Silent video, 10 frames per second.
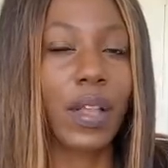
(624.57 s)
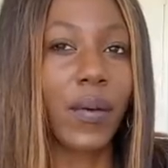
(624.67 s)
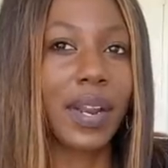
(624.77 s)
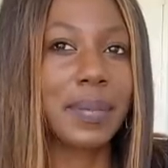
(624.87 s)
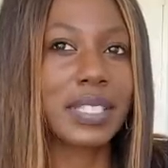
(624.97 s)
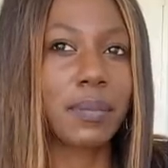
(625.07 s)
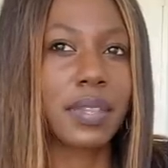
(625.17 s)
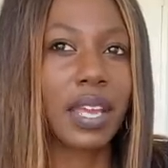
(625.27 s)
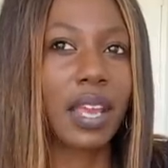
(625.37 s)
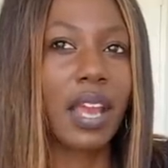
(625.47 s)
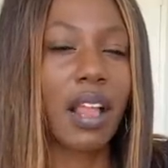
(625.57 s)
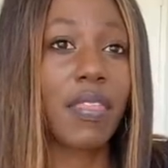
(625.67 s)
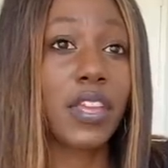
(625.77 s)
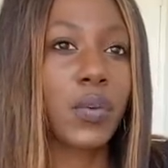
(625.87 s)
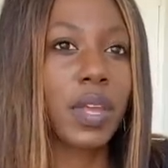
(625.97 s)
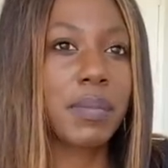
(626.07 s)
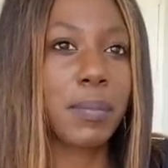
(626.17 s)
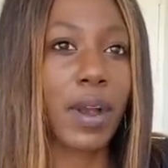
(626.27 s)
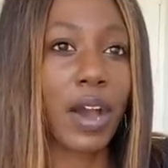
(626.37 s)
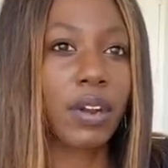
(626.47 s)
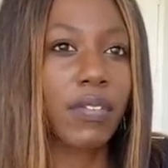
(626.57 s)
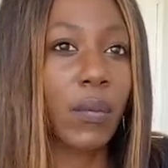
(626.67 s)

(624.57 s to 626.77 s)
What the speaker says: They want to be something that you can be proud of.